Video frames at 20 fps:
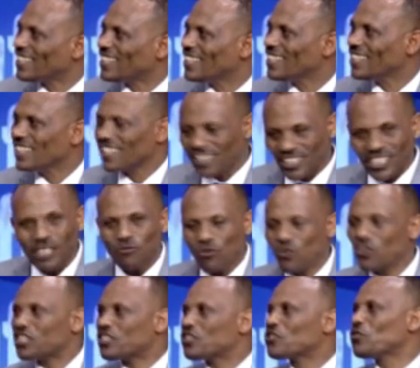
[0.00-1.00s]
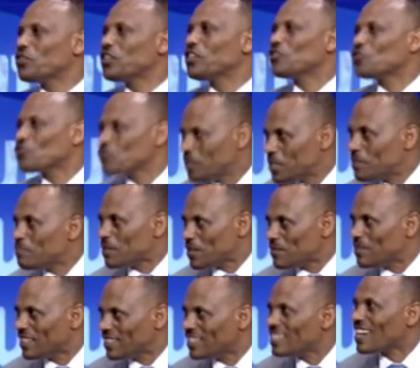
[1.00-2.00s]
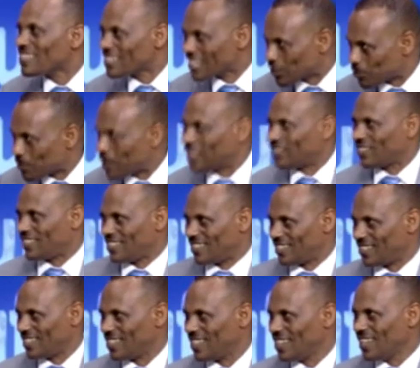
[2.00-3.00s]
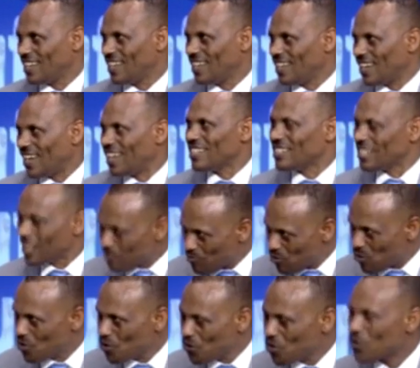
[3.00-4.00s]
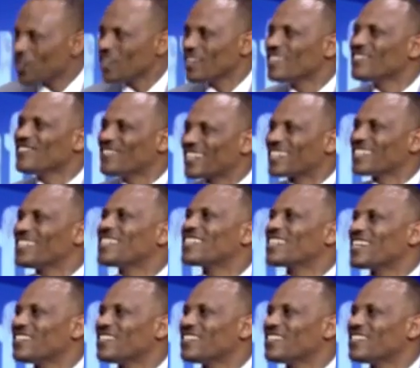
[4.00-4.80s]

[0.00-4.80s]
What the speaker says: the more it is going to be implemented as expected. And the more the resistance is